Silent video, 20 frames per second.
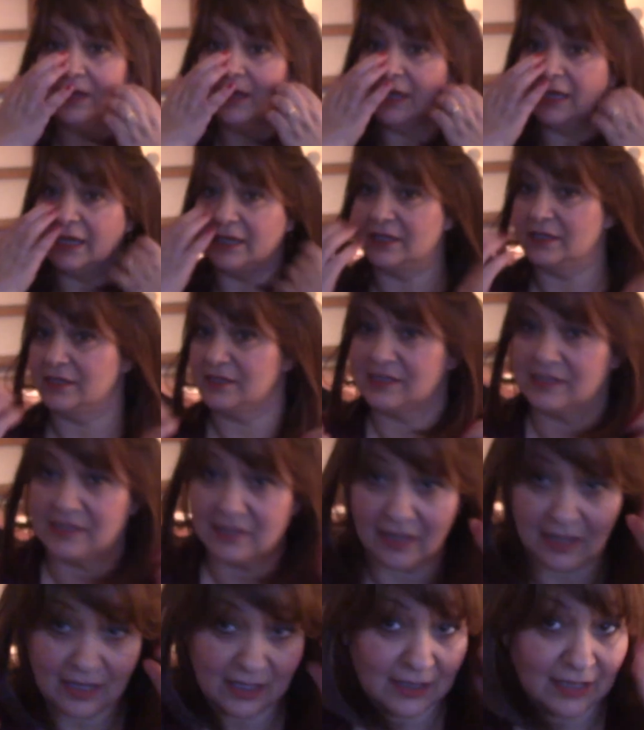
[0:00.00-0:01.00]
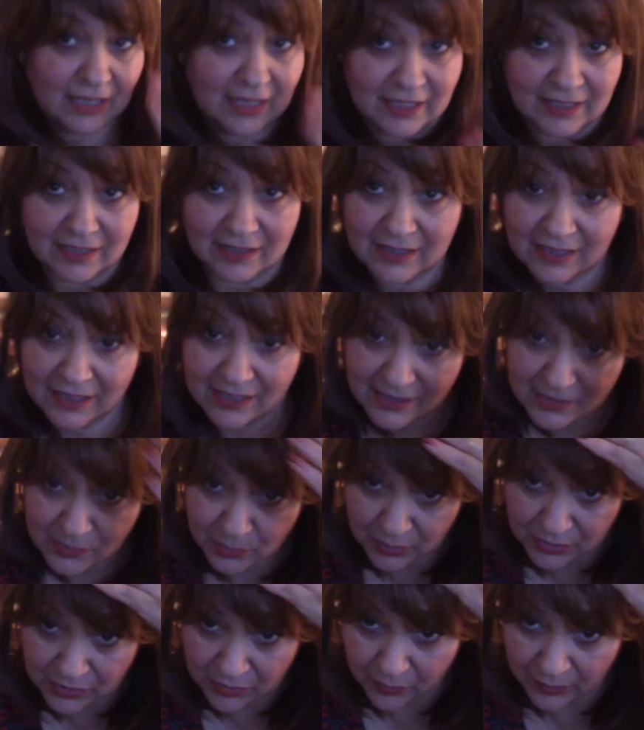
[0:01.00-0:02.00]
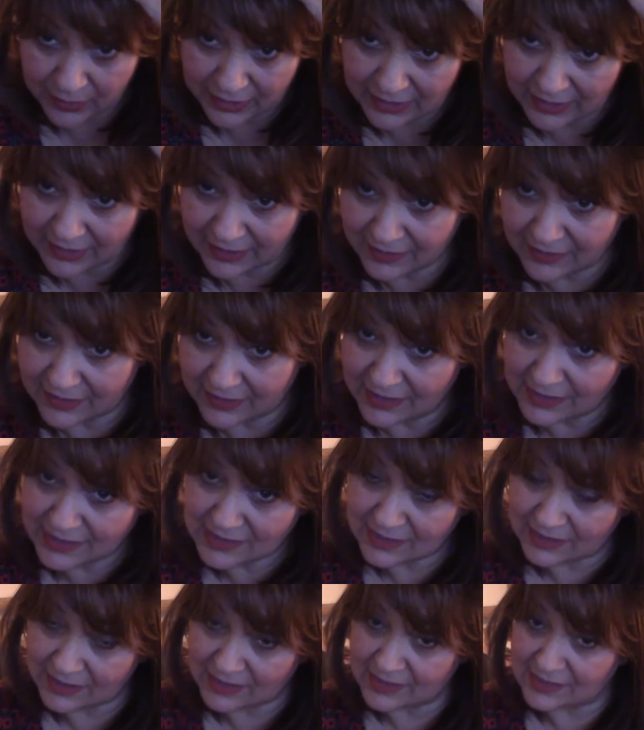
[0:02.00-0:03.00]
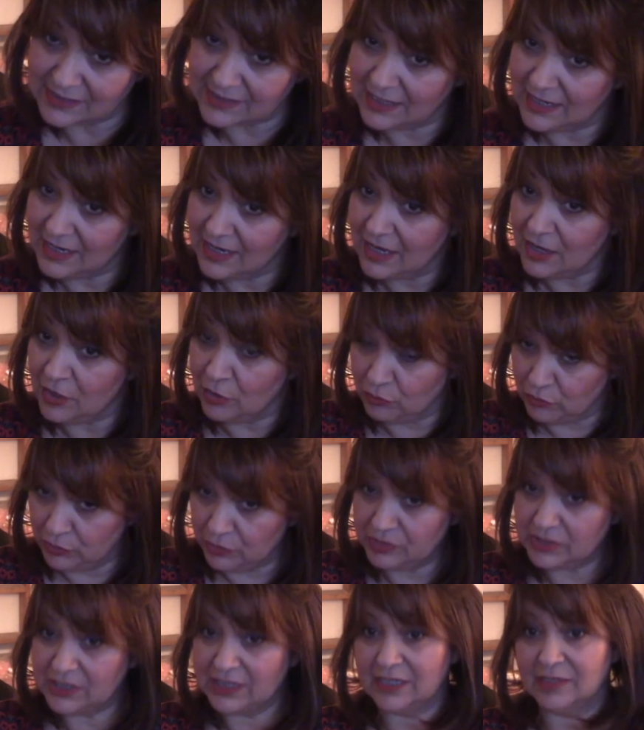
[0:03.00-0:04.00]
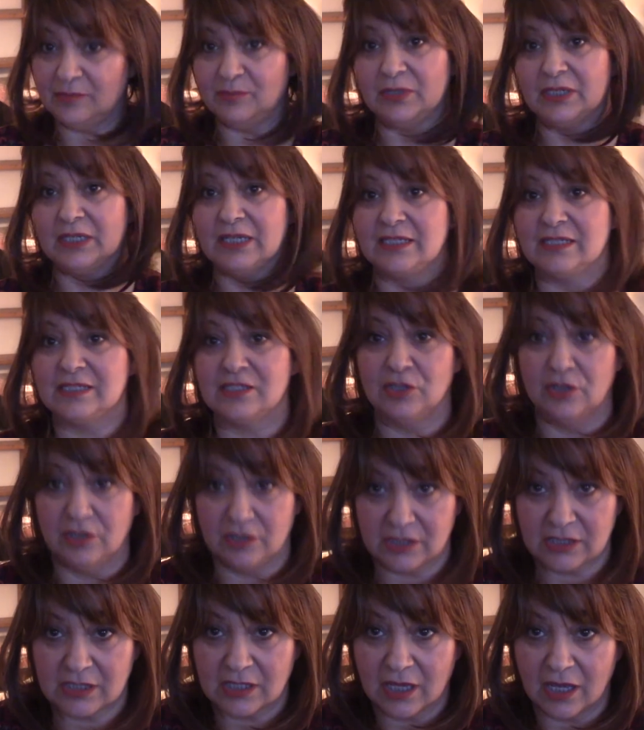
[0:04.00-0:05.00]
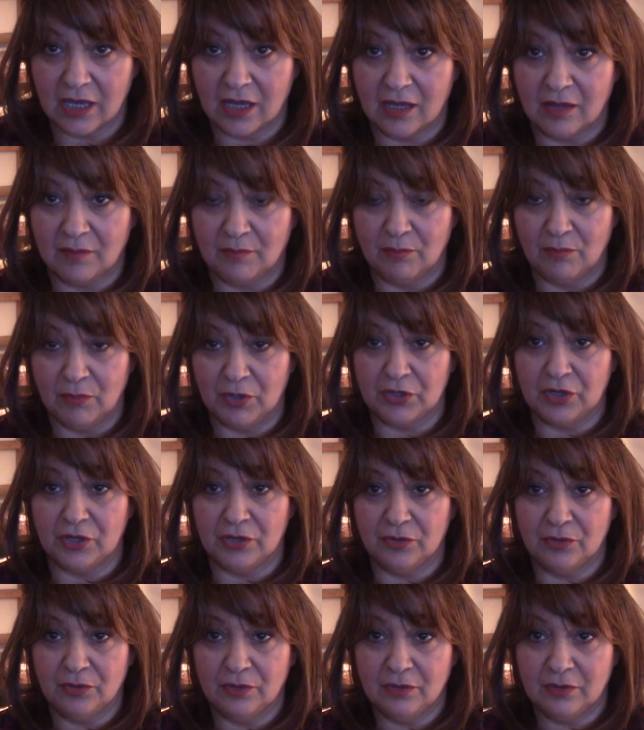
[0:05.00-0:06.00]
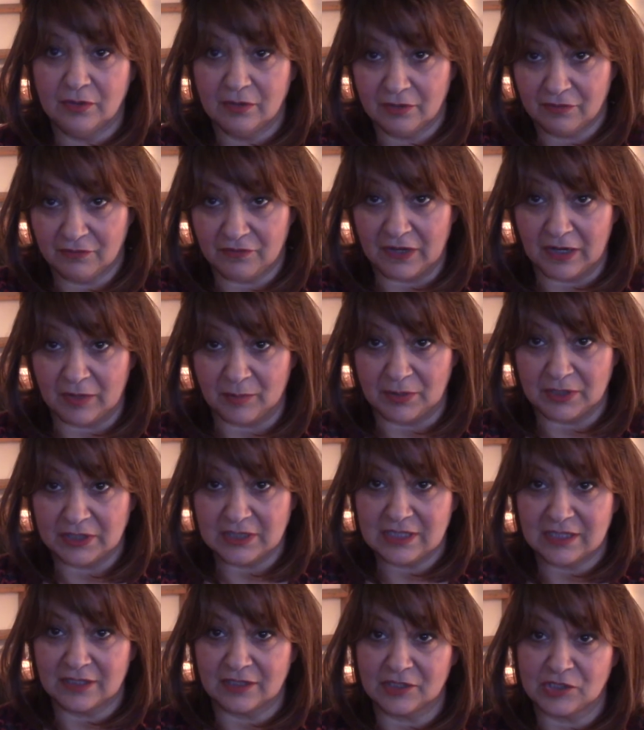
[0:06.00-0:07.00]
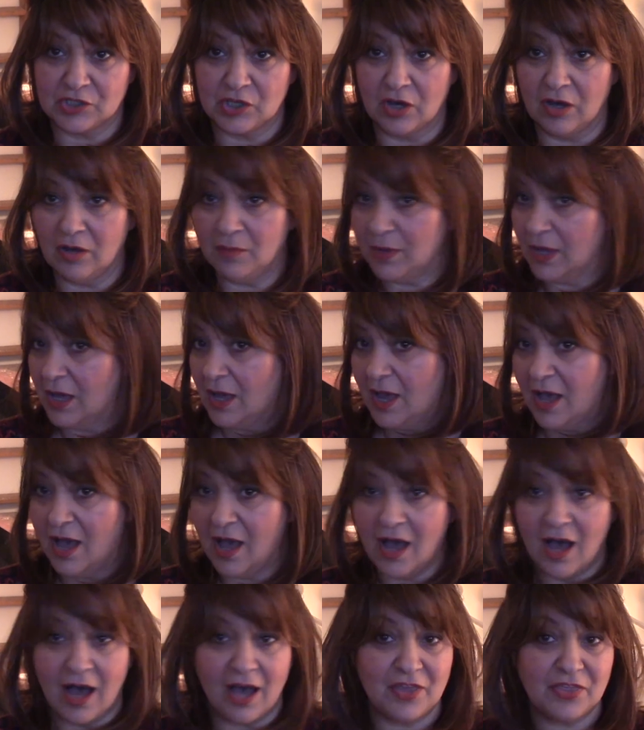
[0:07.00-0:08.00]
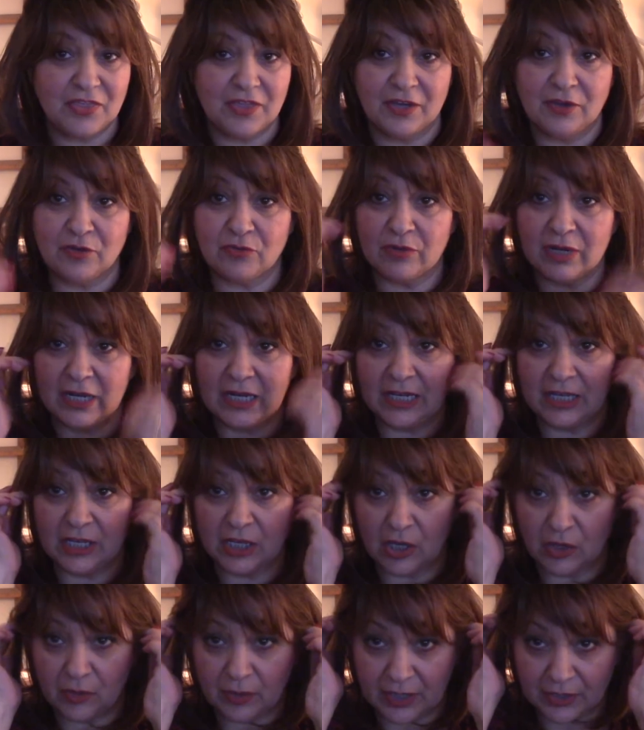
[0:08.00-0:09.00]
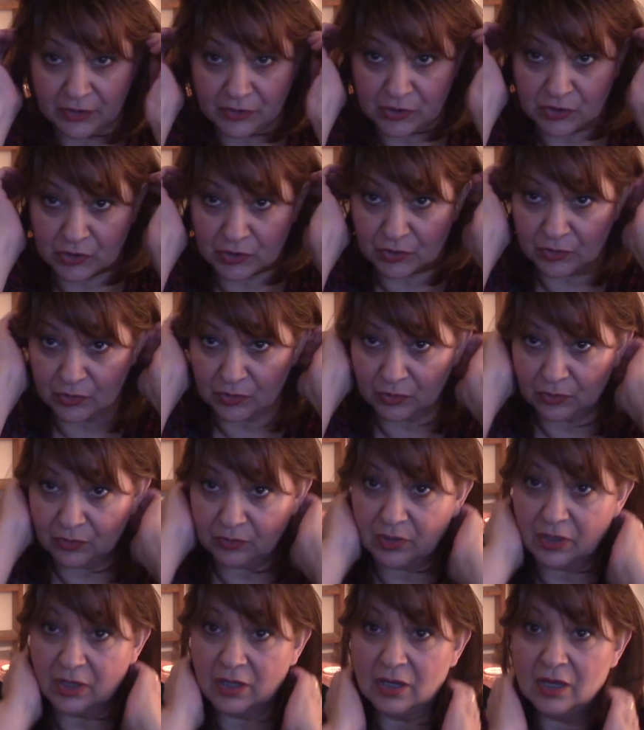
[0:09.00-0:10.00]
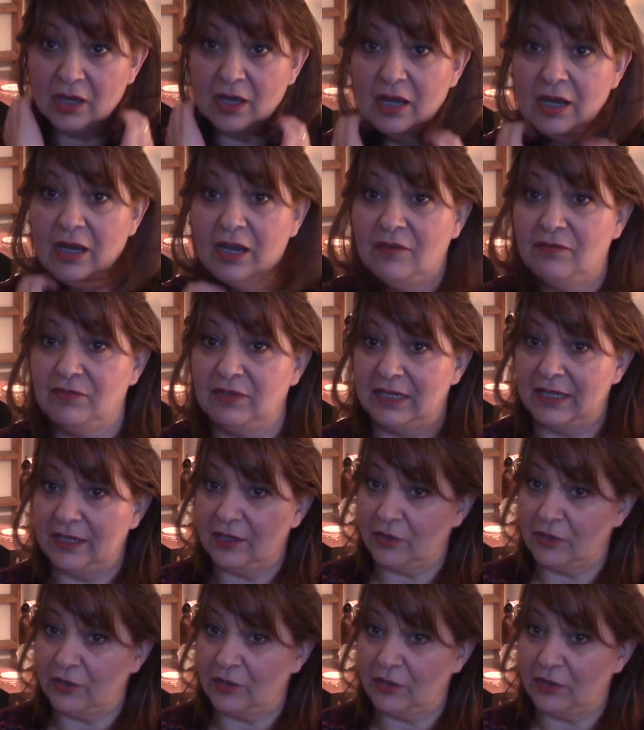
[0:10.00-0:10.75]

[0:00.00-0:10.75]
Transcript: in a style like this with a wig like this that is rooted but it's not um, monofilament at the top. I think really going to a lovely